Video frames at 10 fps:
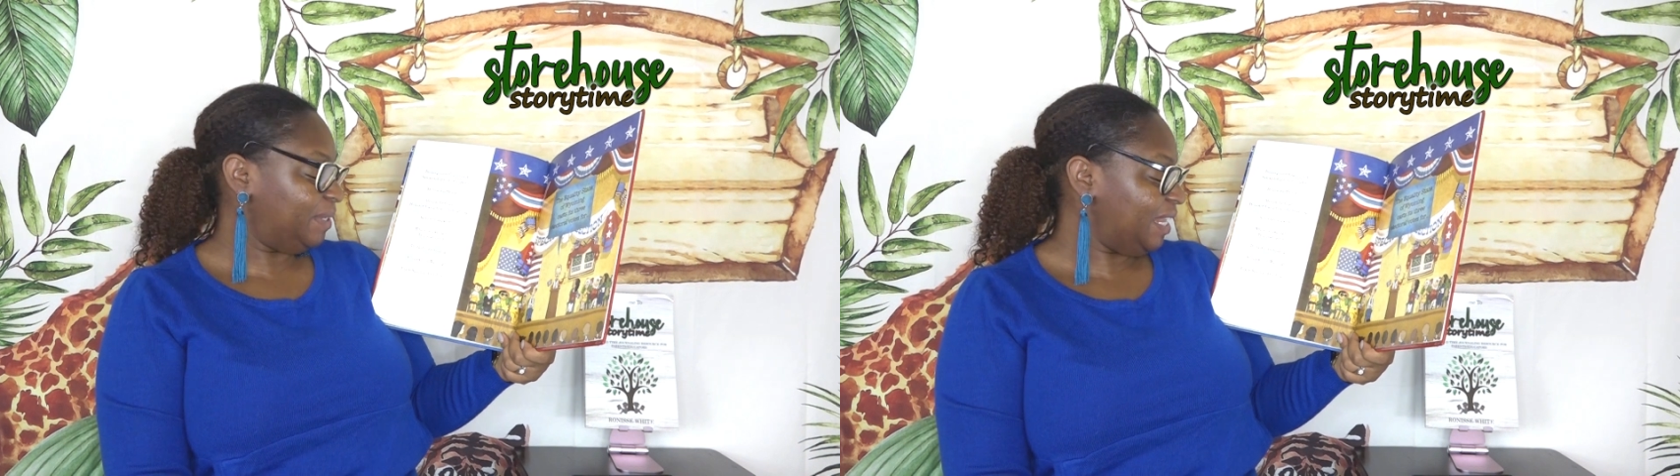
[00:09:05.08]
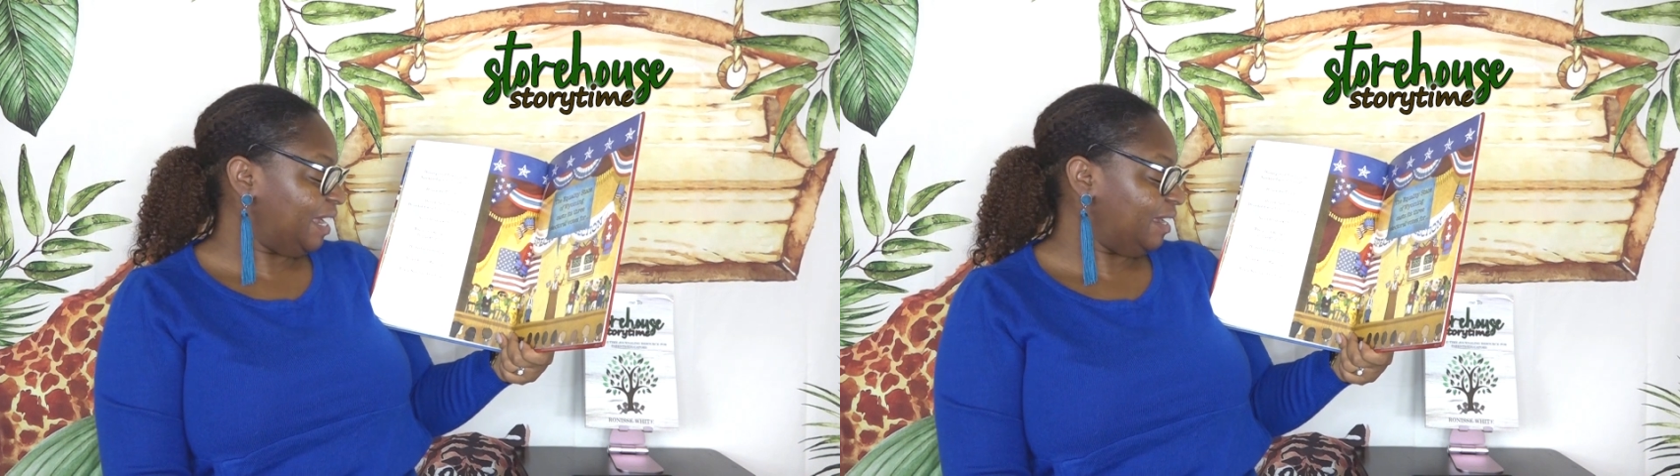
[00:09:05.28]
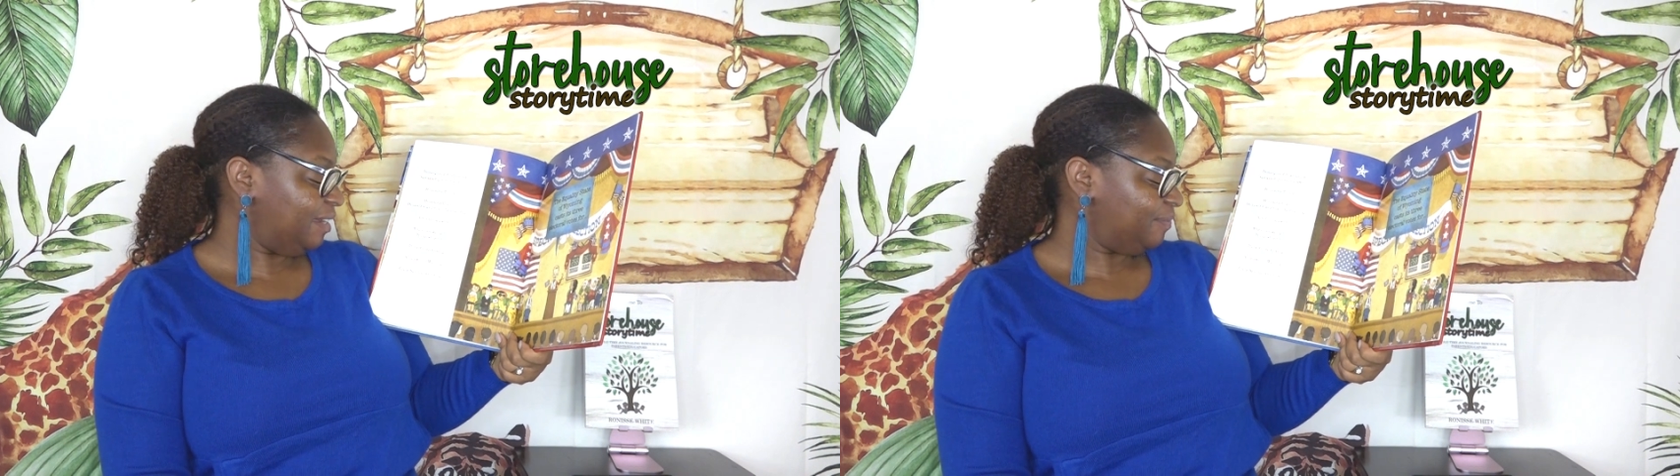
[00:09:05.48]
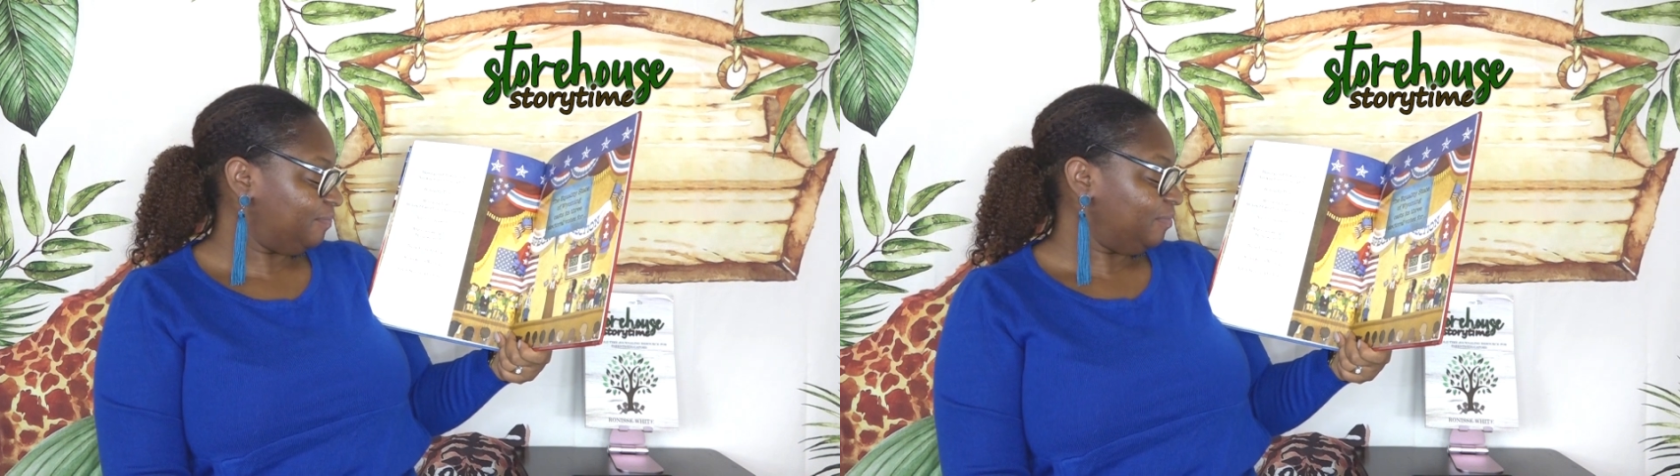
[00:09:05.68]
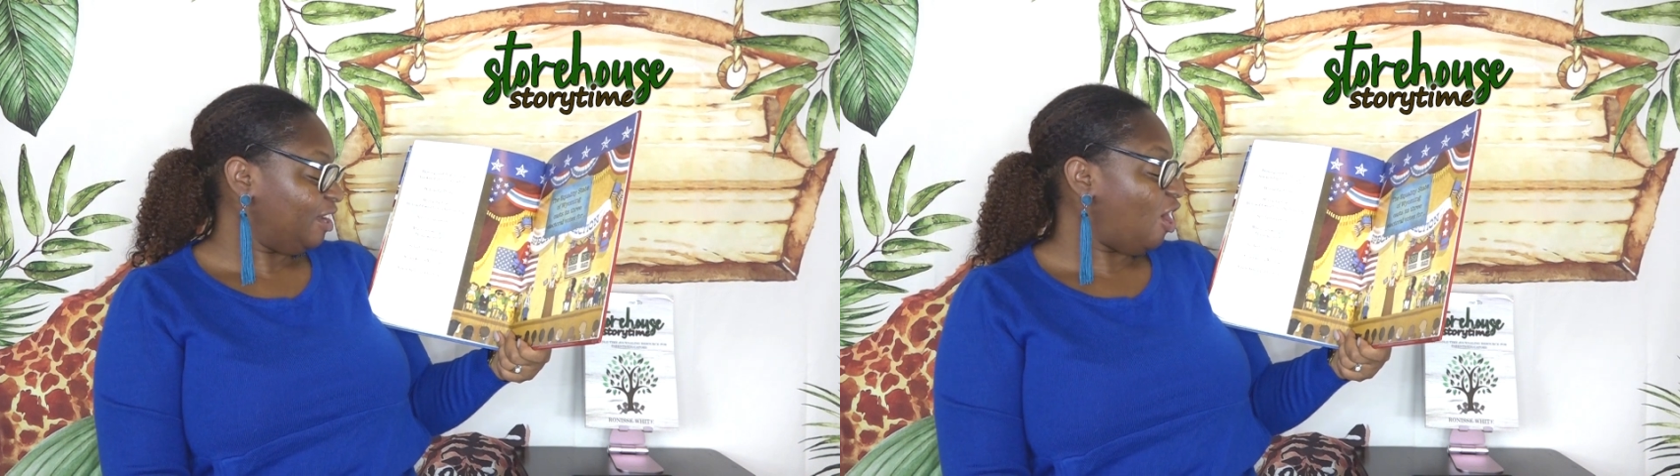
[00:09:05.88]
playing.
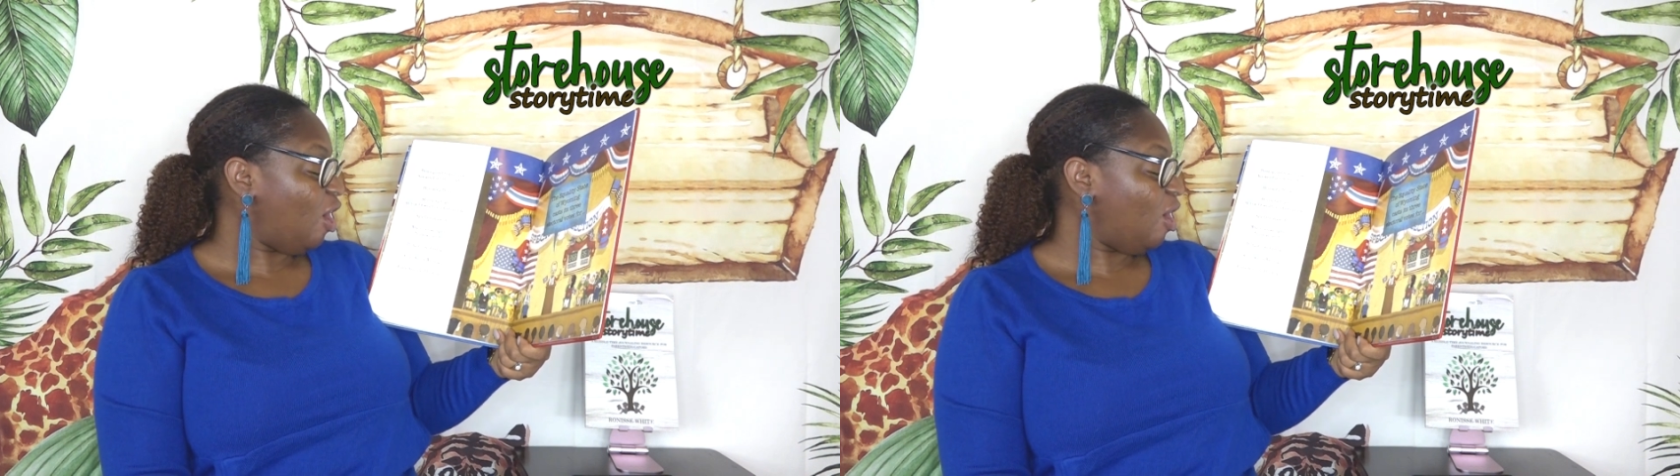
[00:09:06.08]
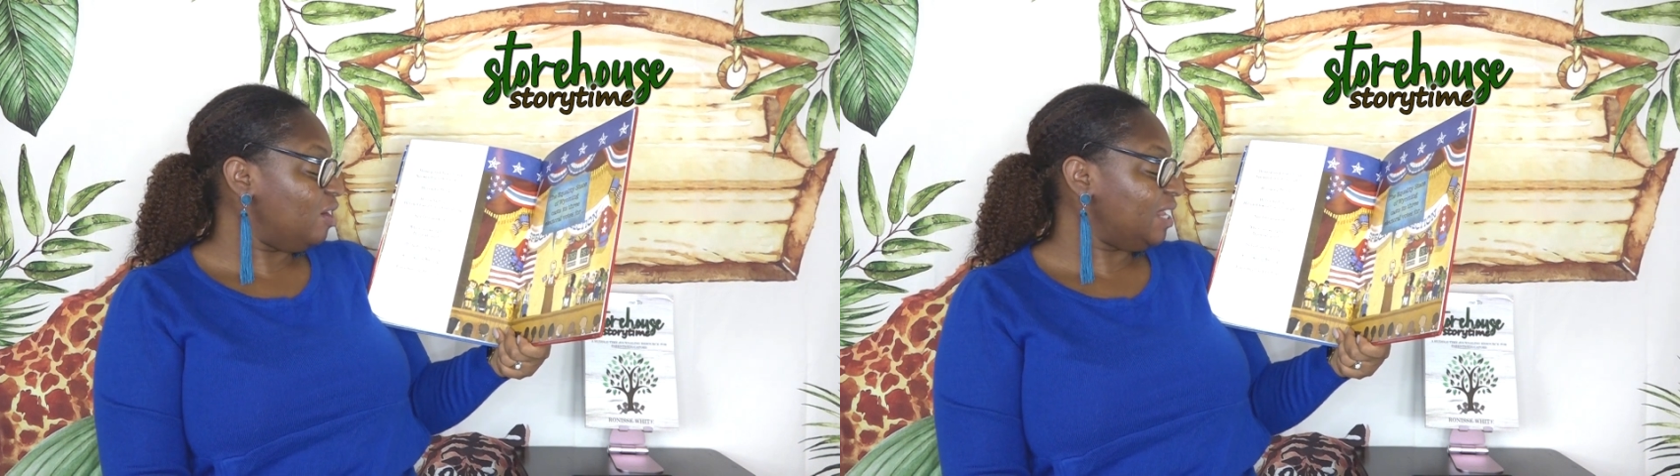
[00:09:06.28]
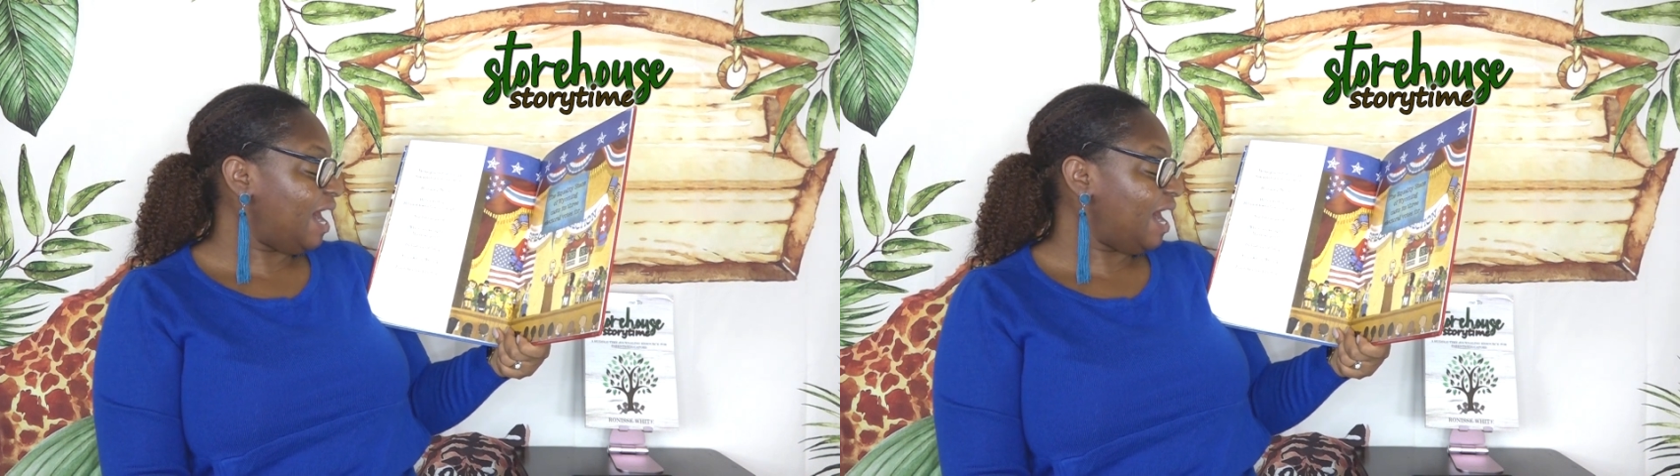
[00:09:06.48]
All